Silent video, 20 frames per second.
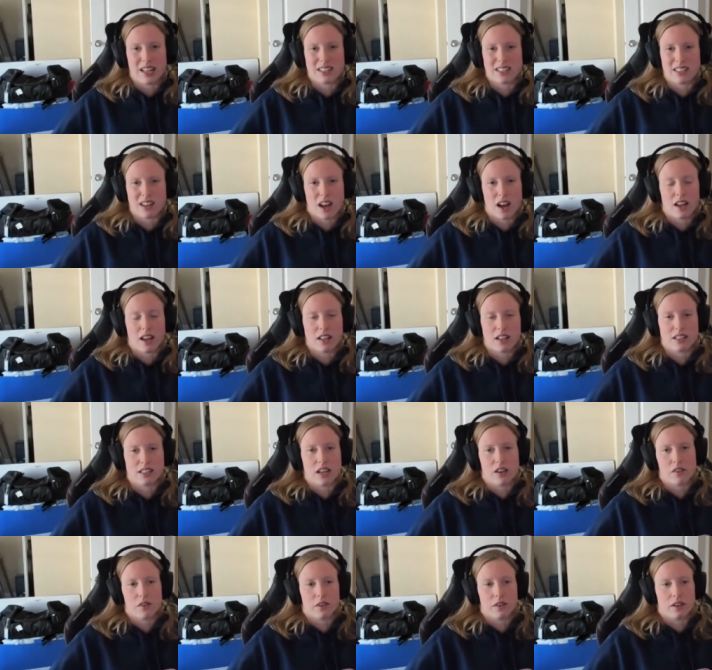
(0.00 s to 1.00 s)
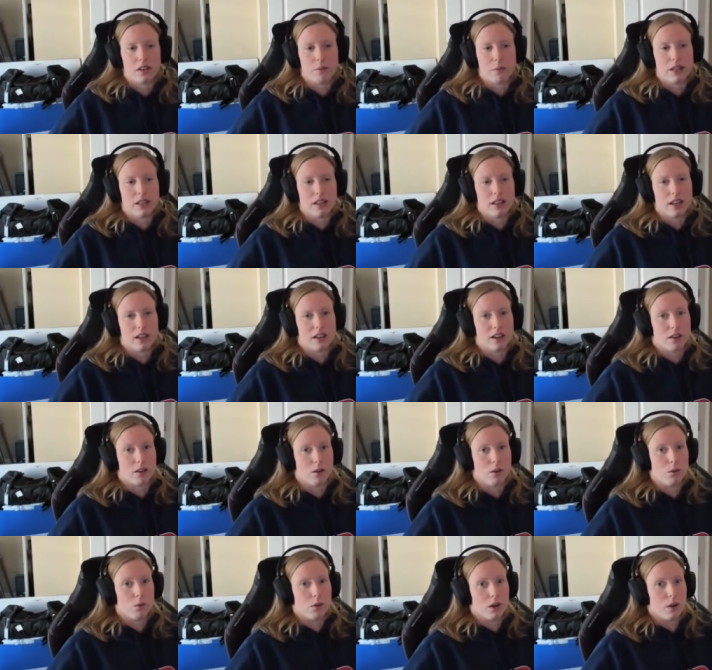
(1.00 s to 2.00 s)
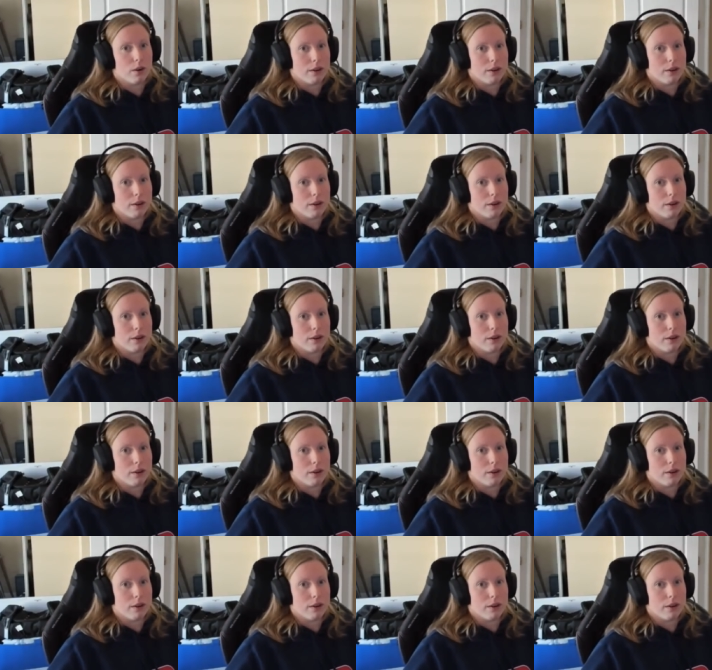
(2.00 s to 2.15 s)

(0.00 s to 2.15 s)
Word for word: it's not it's never really been like a oh no,